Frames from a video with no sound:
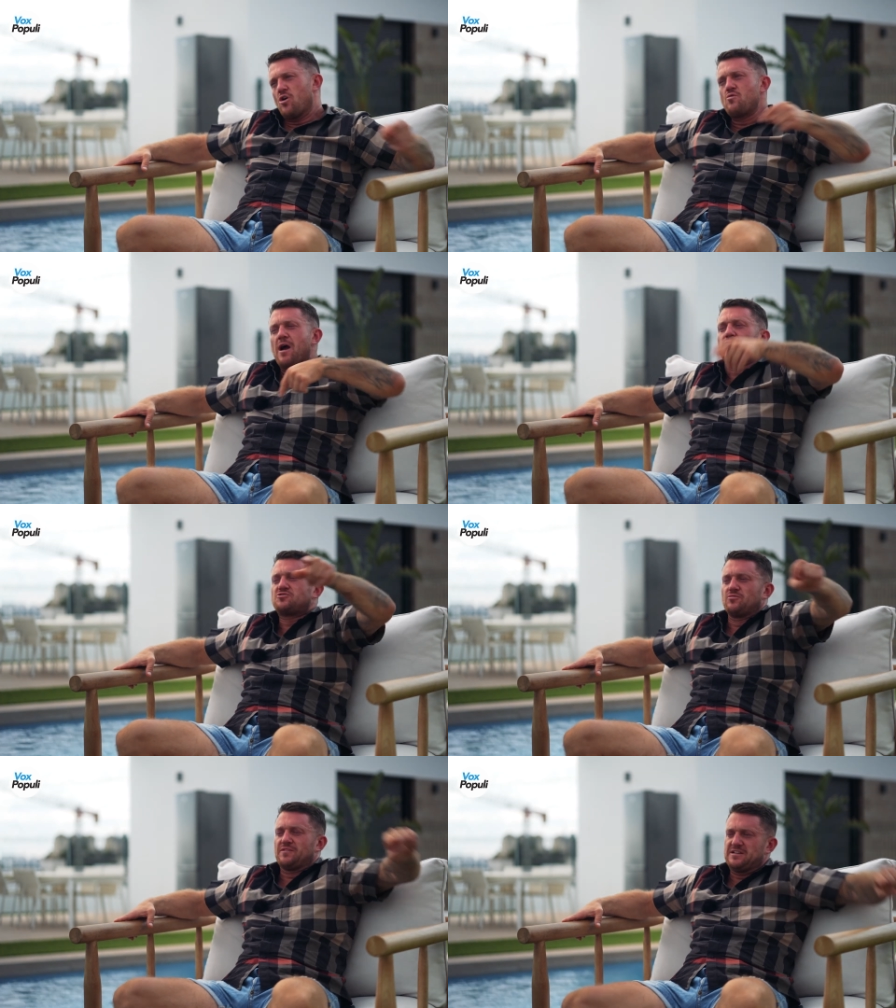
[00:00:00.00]
Who
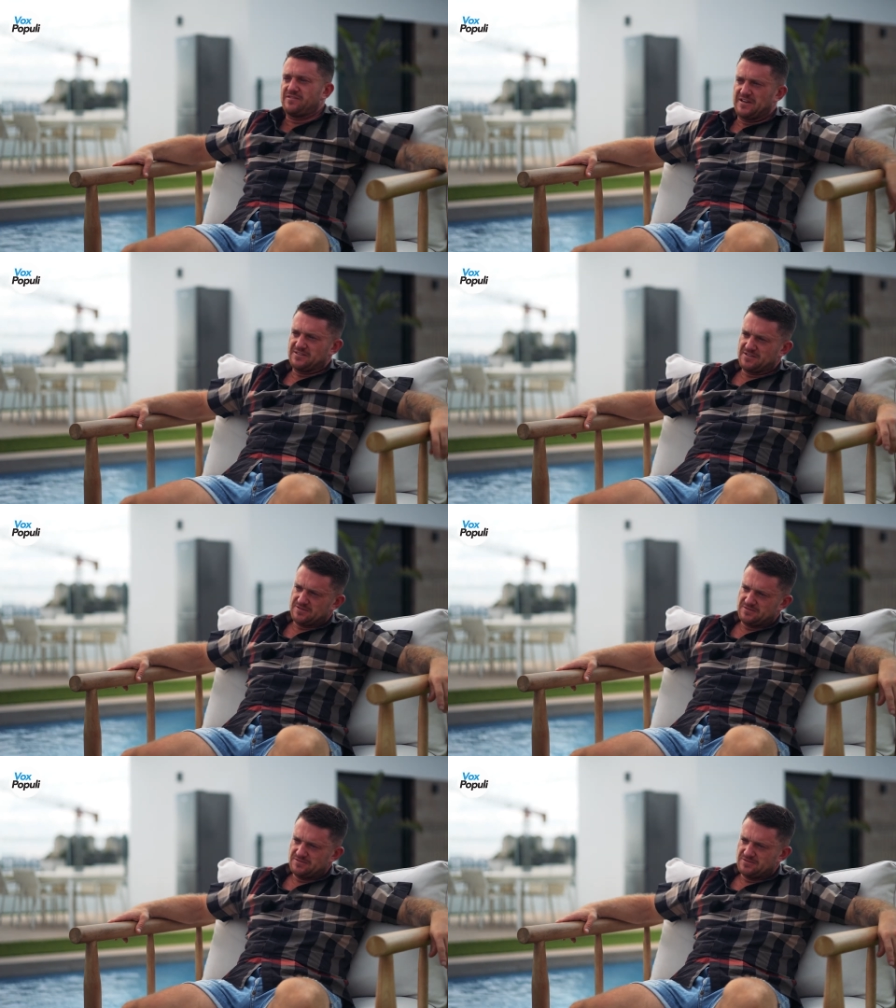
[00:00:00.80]
helps you on these
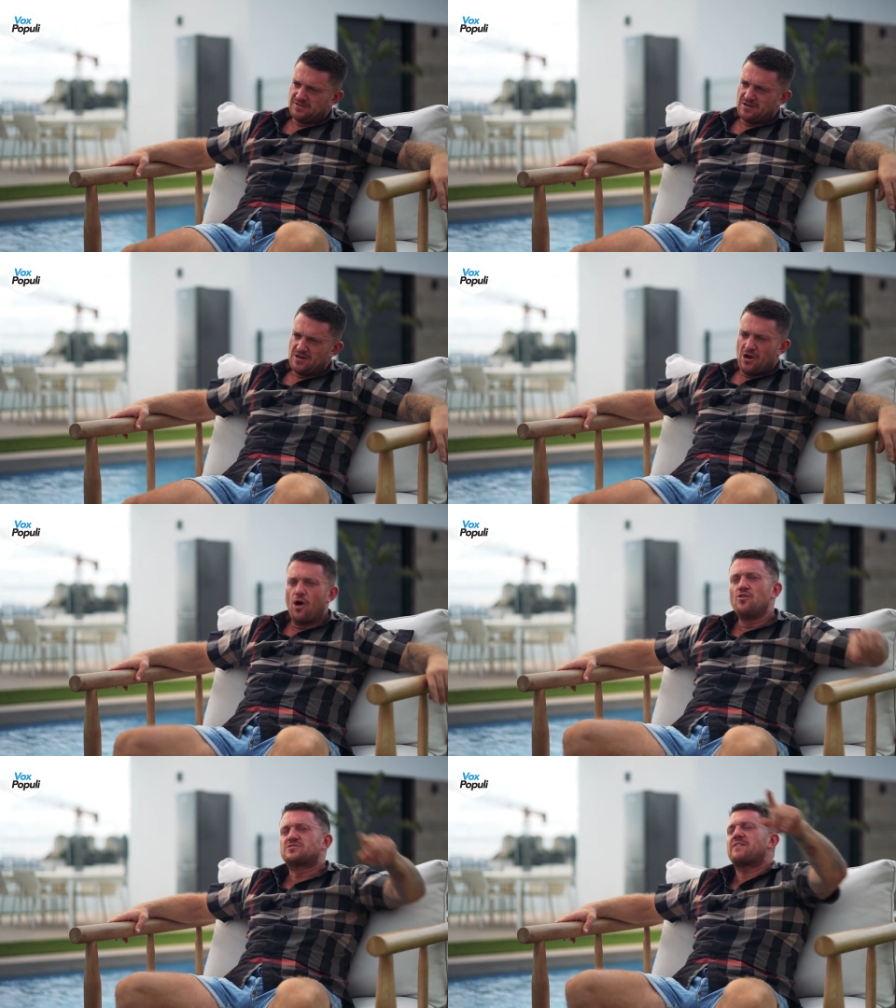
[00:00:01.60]
events?
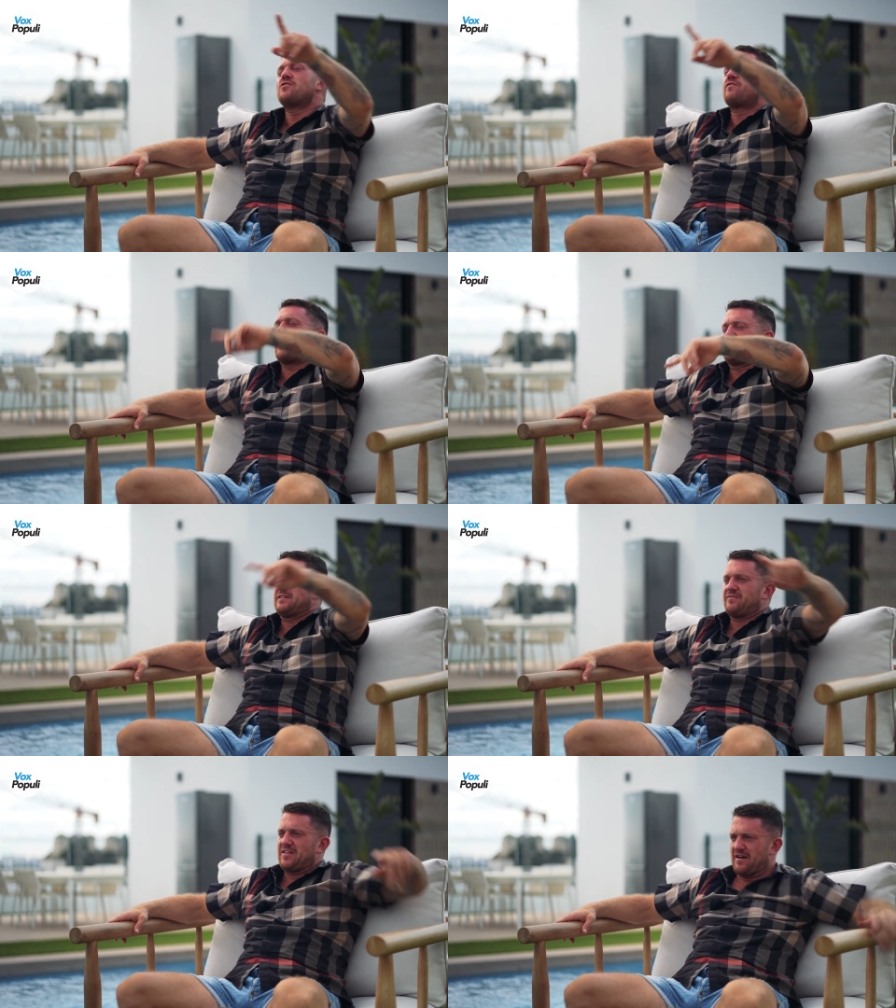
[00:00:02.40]
Who's gave you
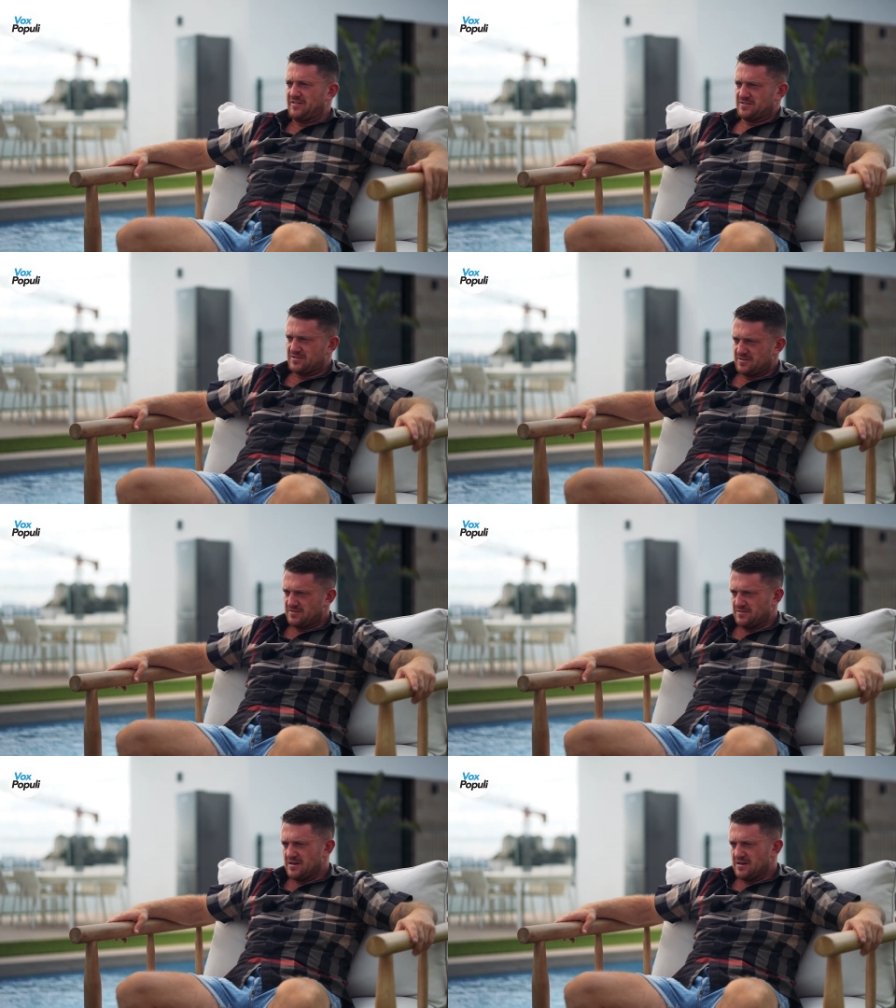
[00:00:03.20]
funding for that event?